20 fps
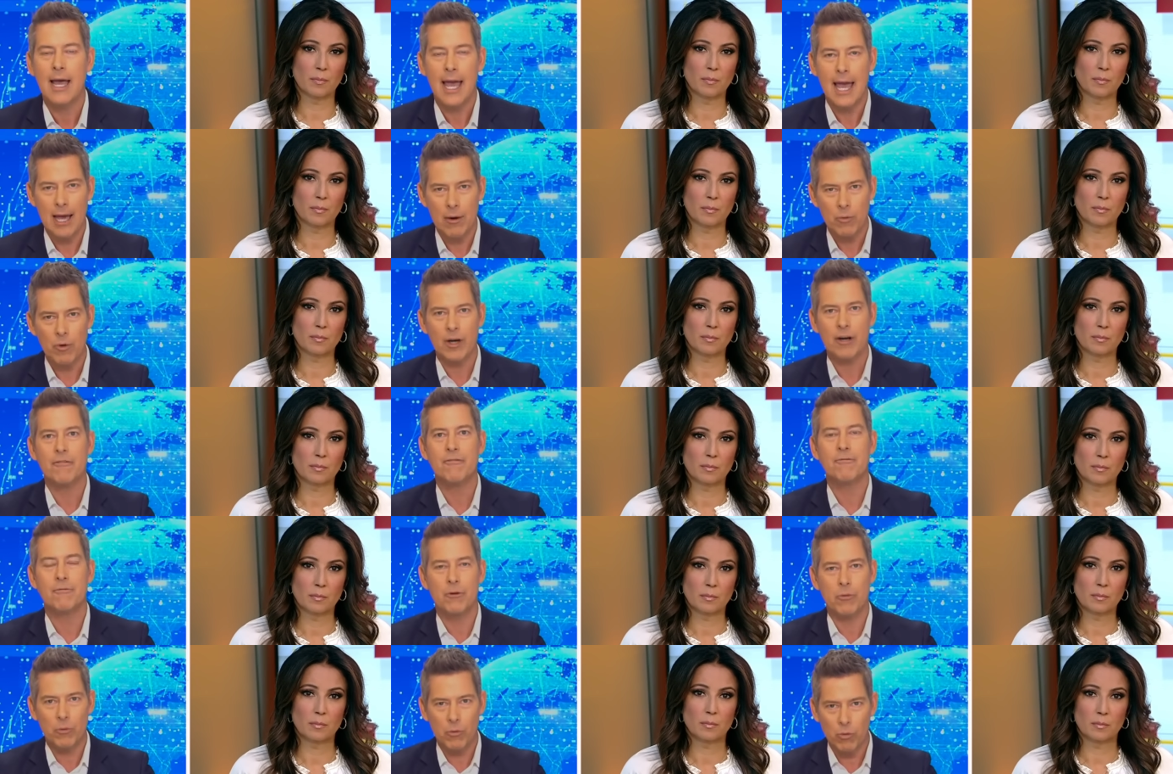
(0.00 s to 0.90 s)
Speaker 1: And we're
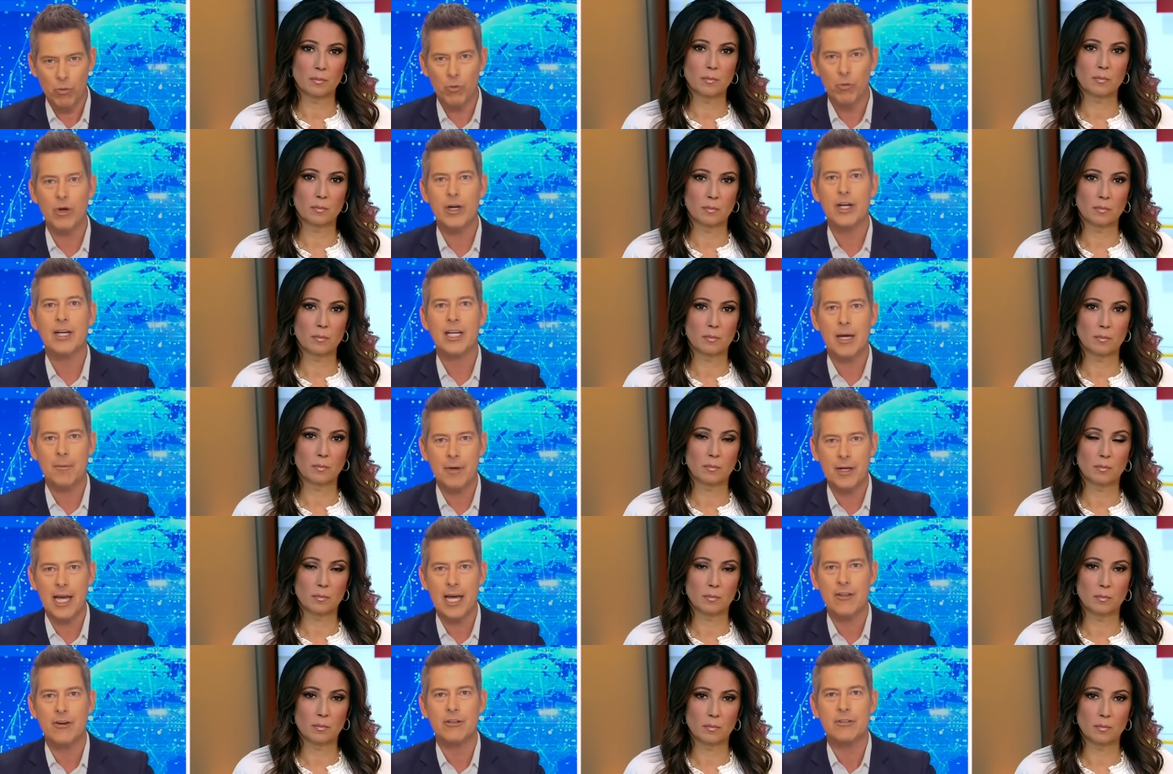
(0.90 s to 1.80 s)
gonna come
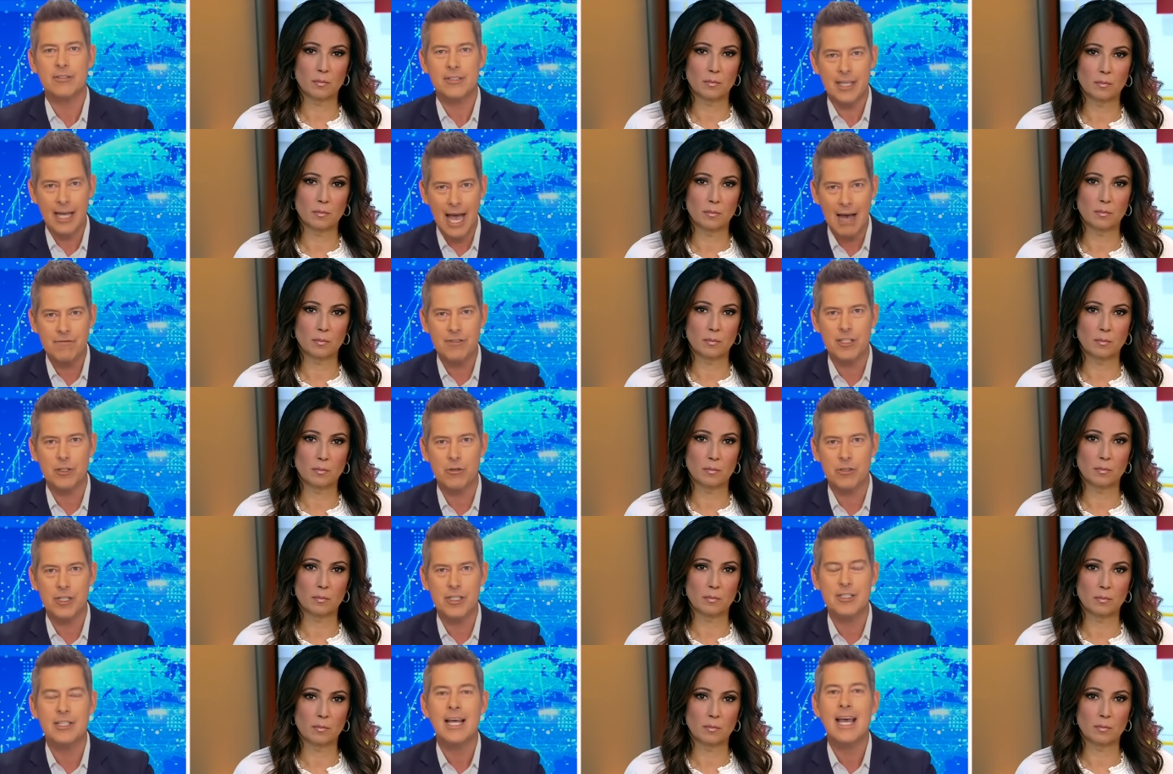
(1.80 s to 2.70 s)
together to have
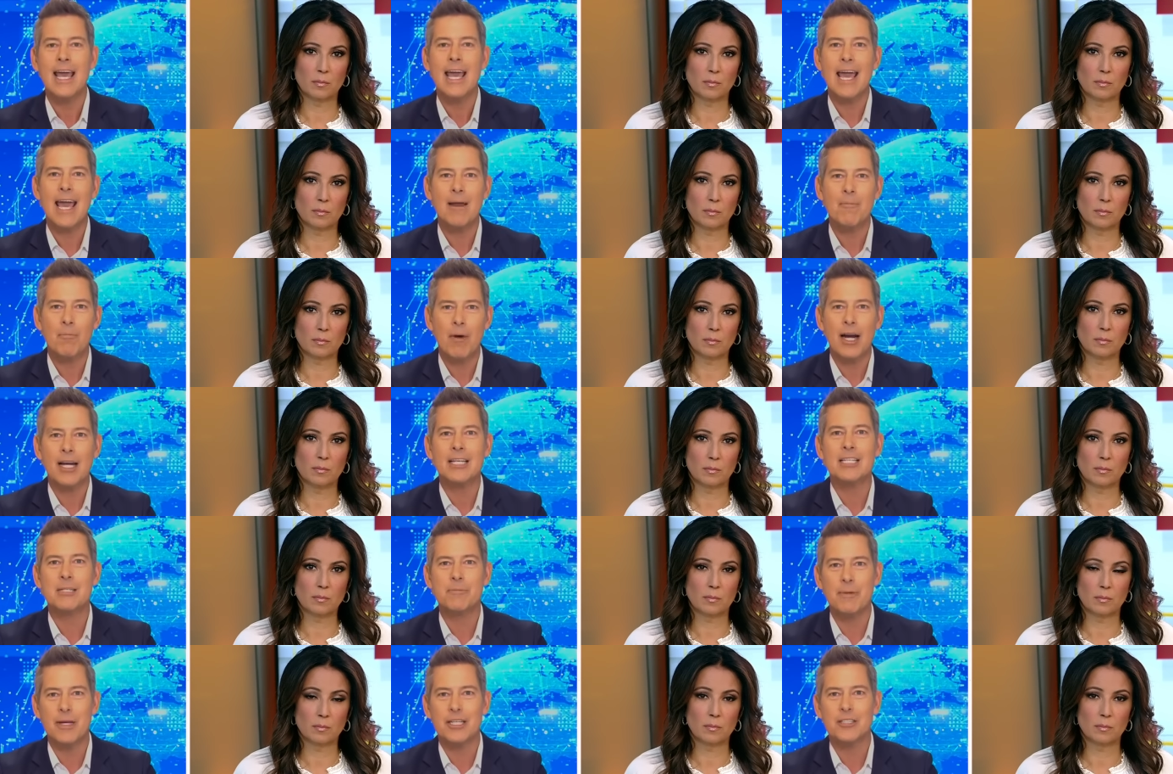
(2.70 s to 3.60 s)
solutions. And money
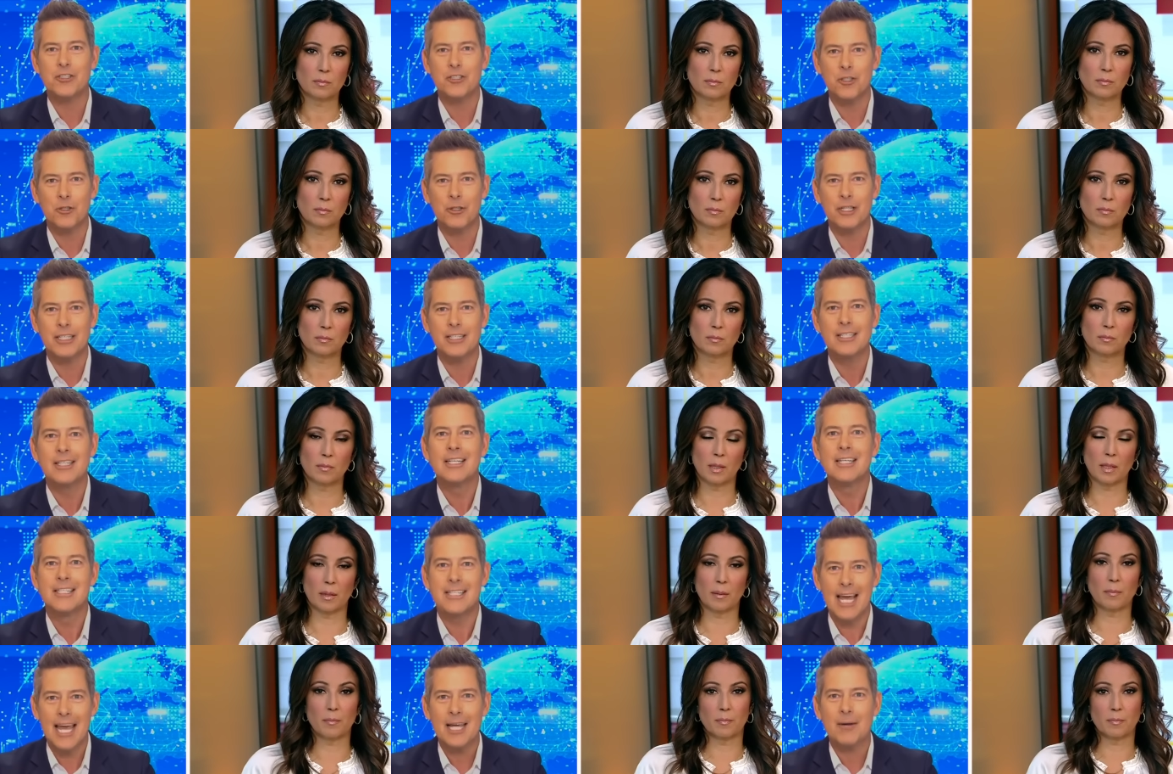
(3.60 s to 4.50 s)
speaks, Julie.
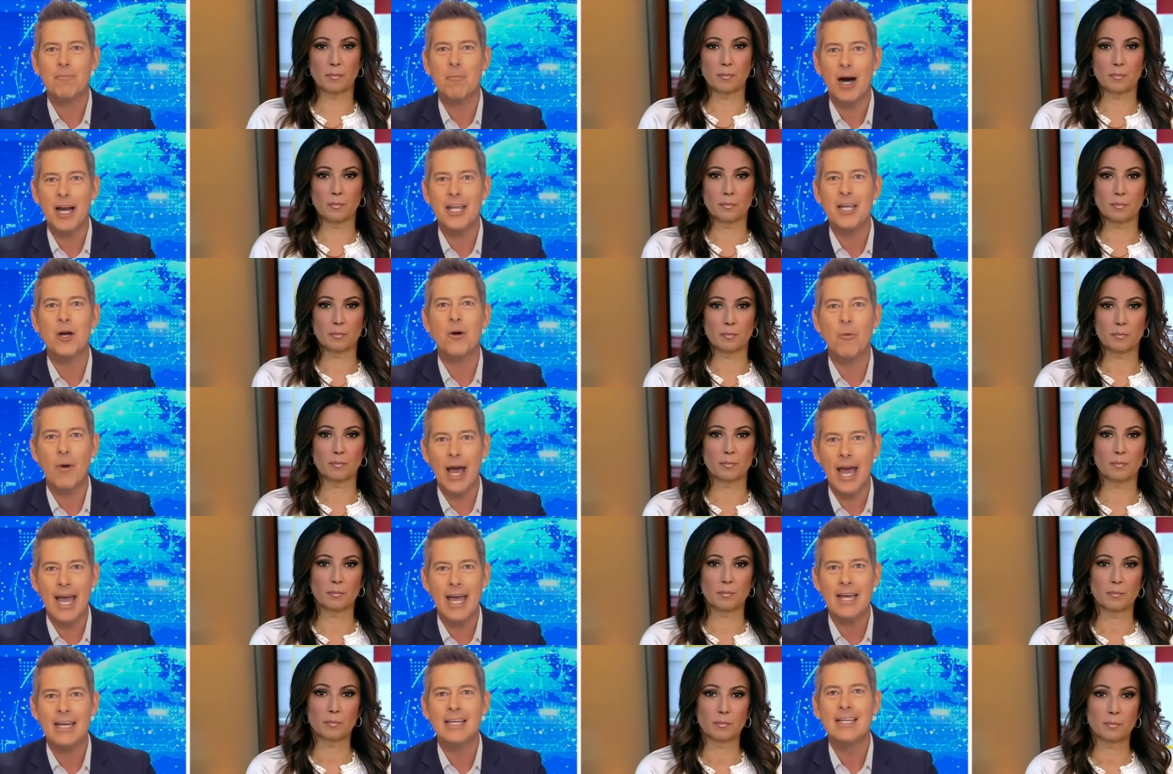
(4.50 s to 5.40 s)
Take money
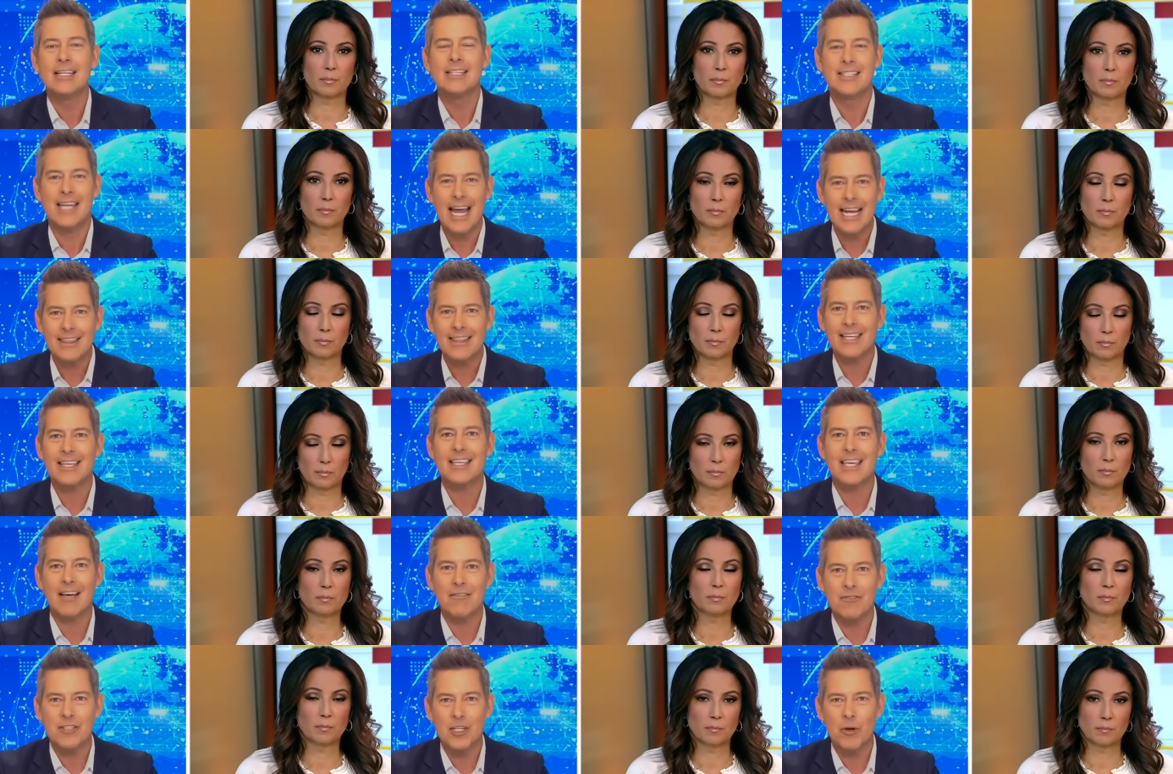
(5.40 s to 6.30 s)
away, take the
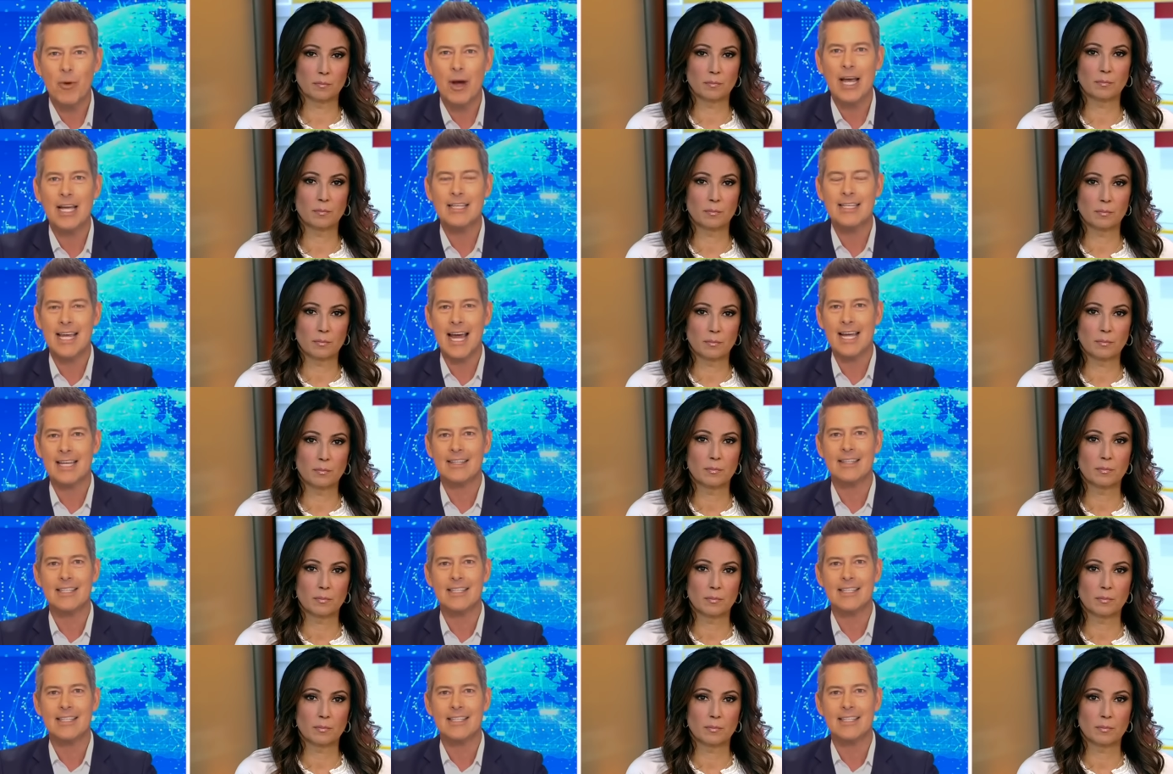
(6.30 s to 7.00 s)
gifts away, take the